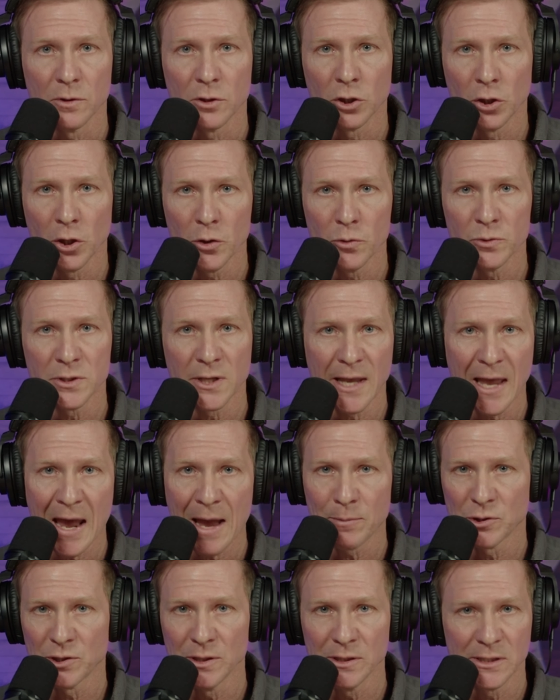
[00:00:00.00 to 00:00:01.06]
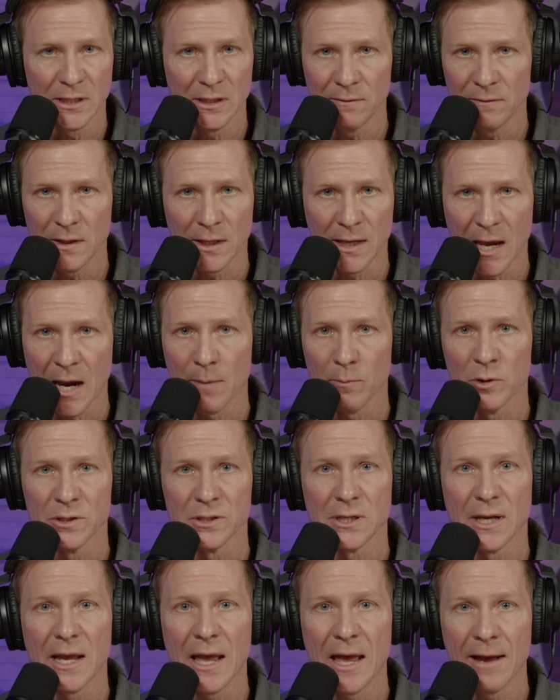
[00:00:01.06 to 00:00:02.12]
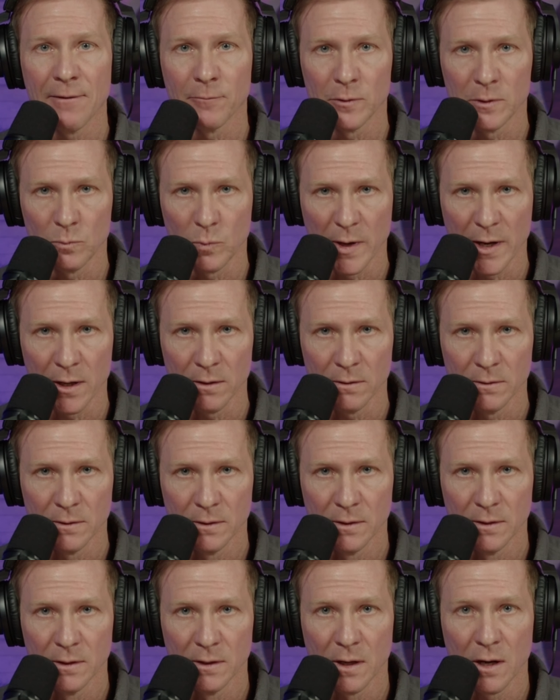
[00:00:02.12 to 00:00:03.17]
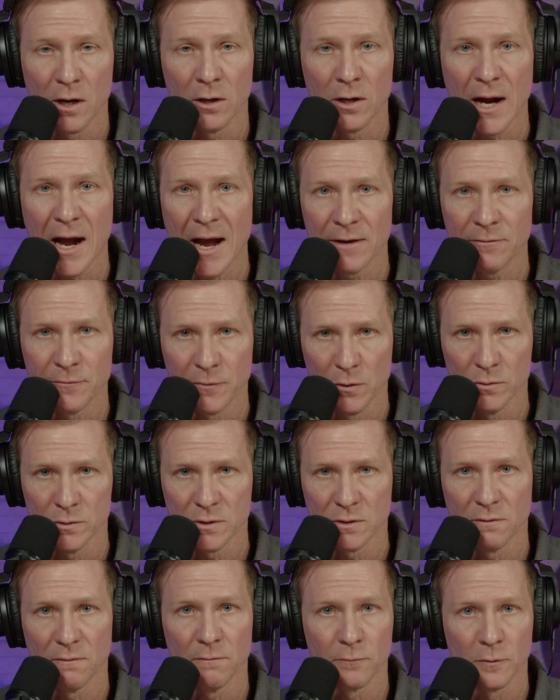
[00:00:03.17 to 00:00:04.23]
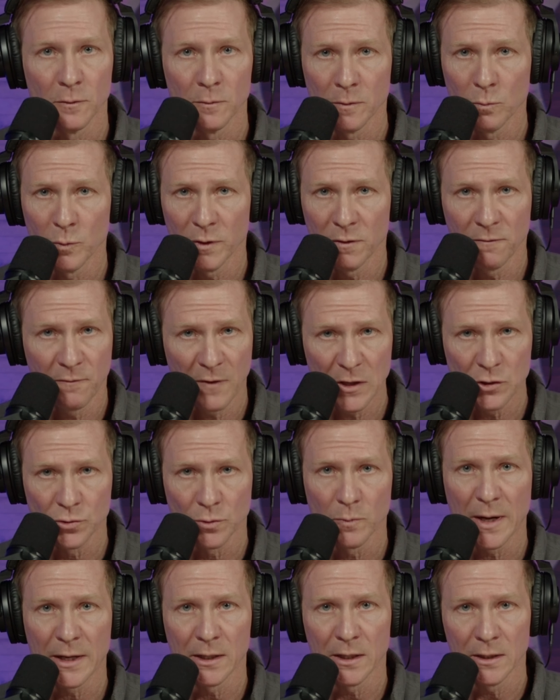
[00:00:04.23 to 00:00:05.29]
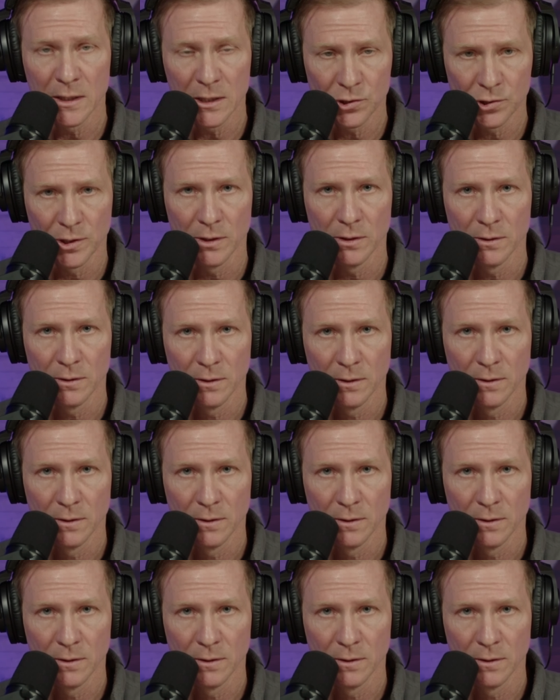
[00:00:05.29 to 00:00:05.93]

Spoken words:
Closed caption TV cameras everywhere. Our iPhones with facial recognition.